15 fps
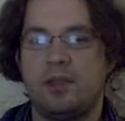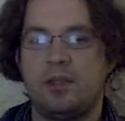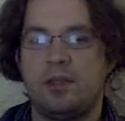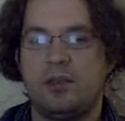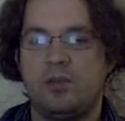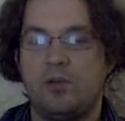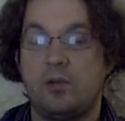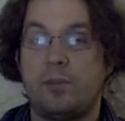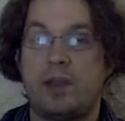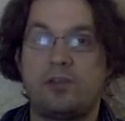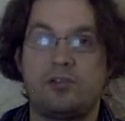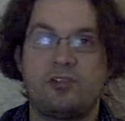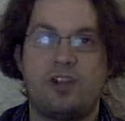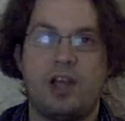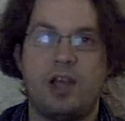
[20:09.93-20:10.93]
do a better
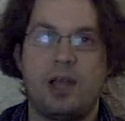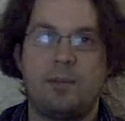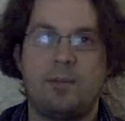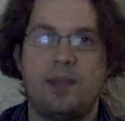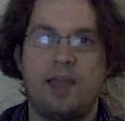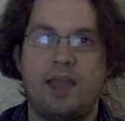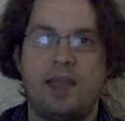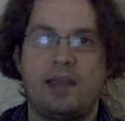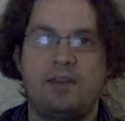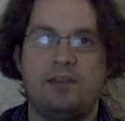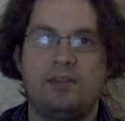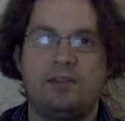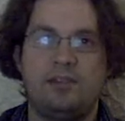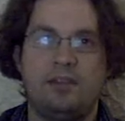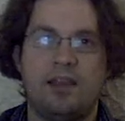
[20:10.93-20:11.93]
job at
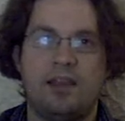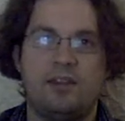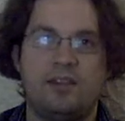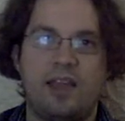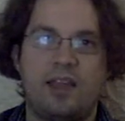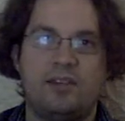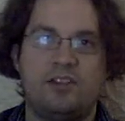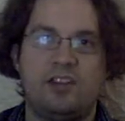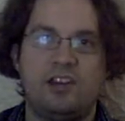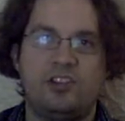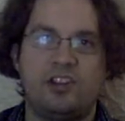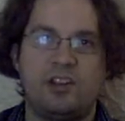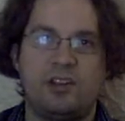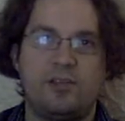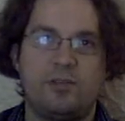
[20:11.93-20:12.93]
at, at
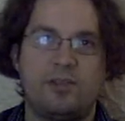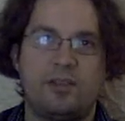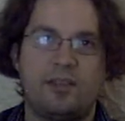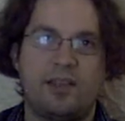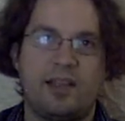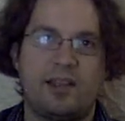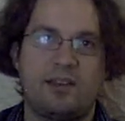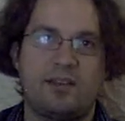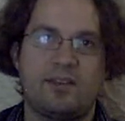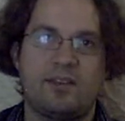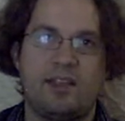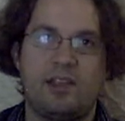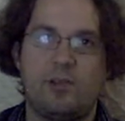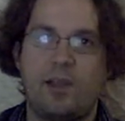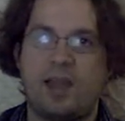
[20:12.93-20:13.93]
teaching you the things
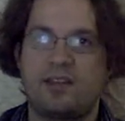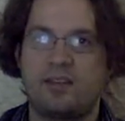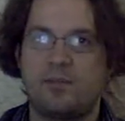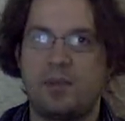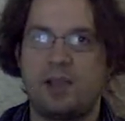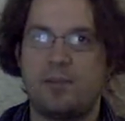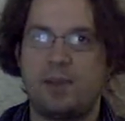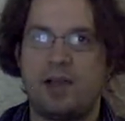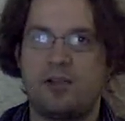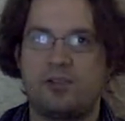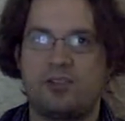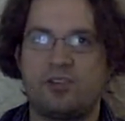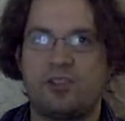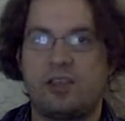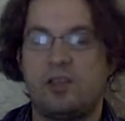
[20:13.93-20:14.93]
that you ask me about
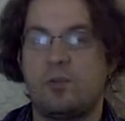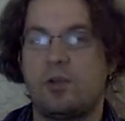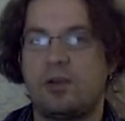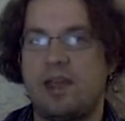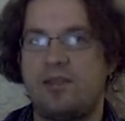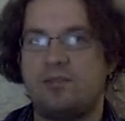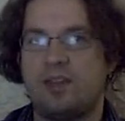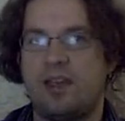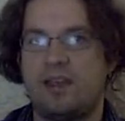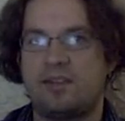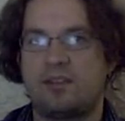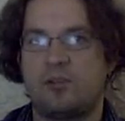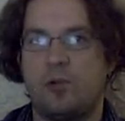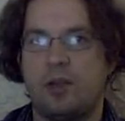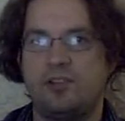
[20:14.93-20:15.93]
so that you won't have to
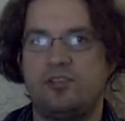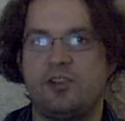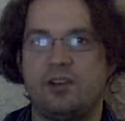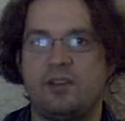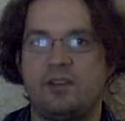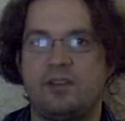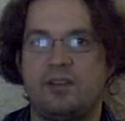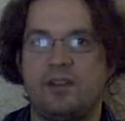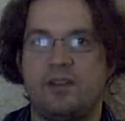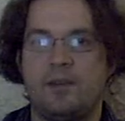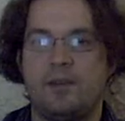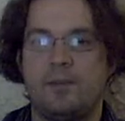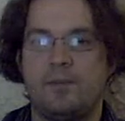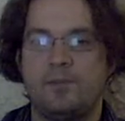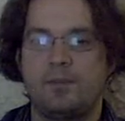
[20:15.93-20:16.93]
ask questions.
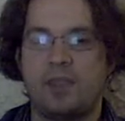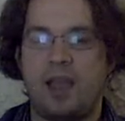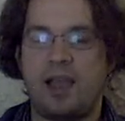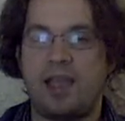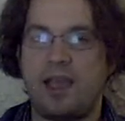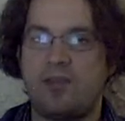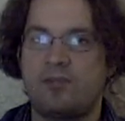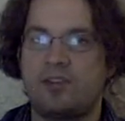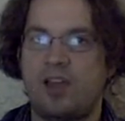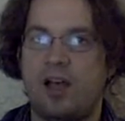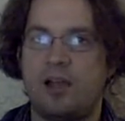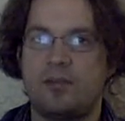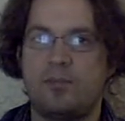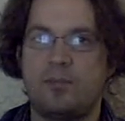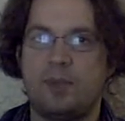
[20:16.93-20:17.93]
I have
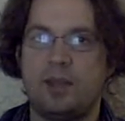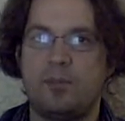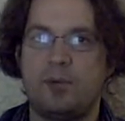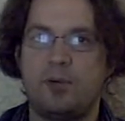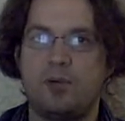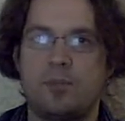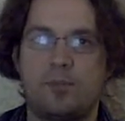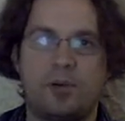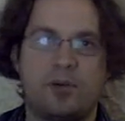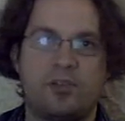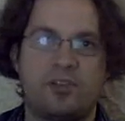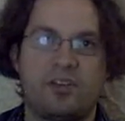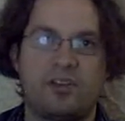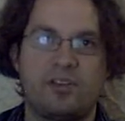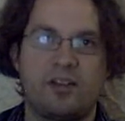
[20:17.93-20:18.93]
taught people in
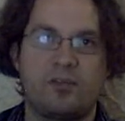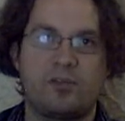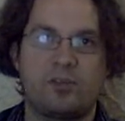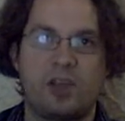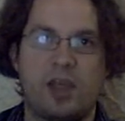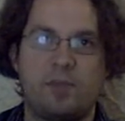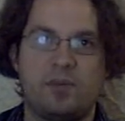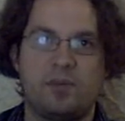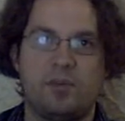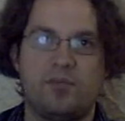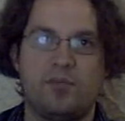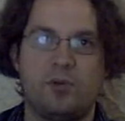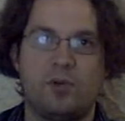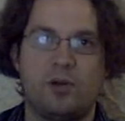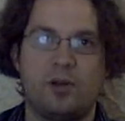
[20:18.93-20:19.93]
person several times
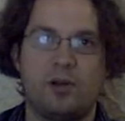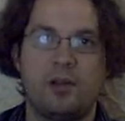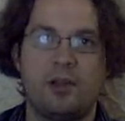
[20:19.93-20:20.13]
before,